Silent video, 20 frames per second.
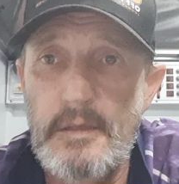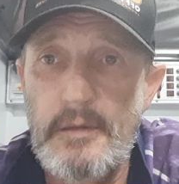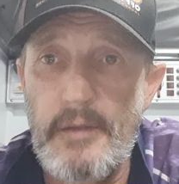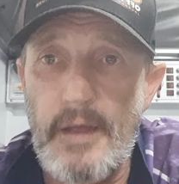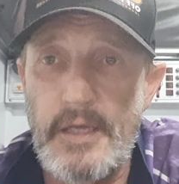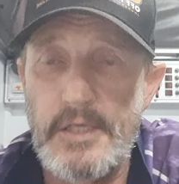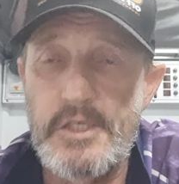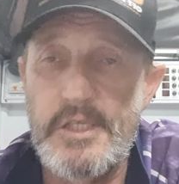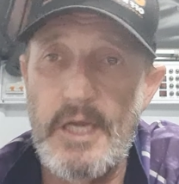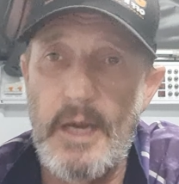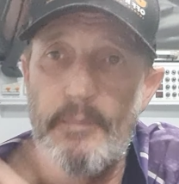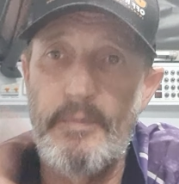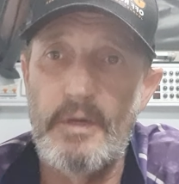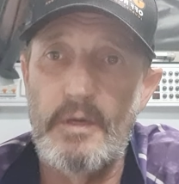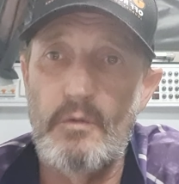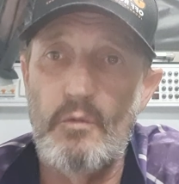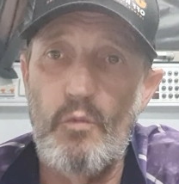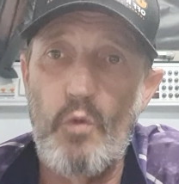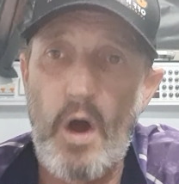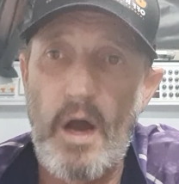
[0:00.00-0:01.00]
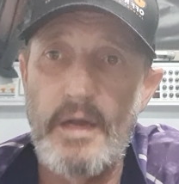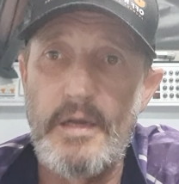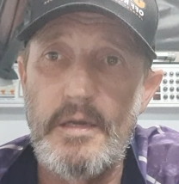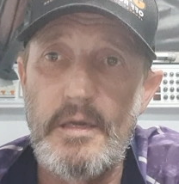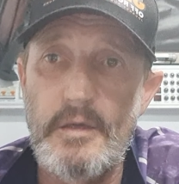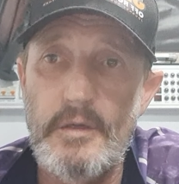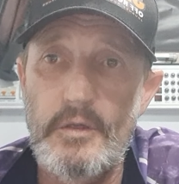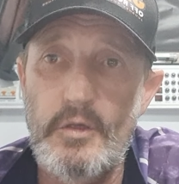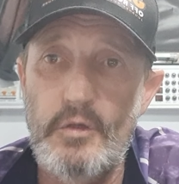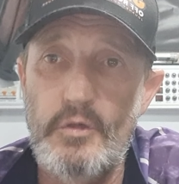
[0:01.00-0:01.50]
that separate
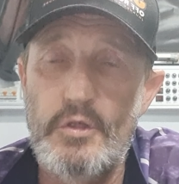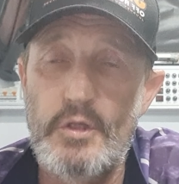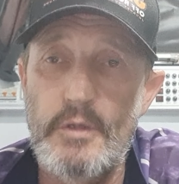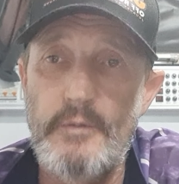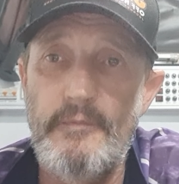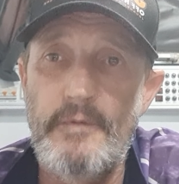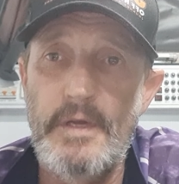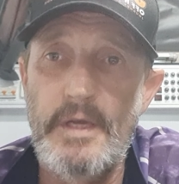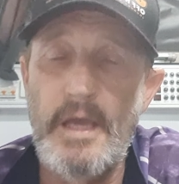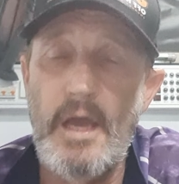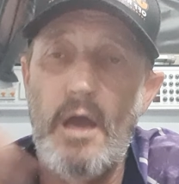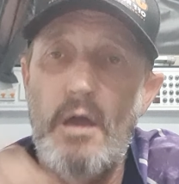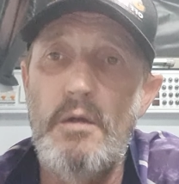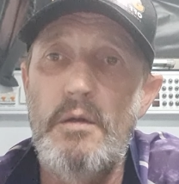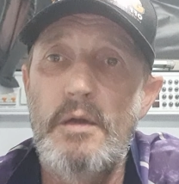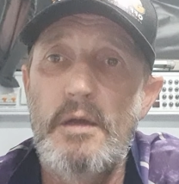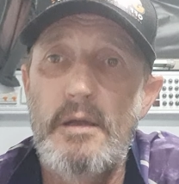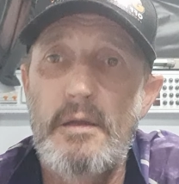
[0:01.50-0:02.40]
one YouTube video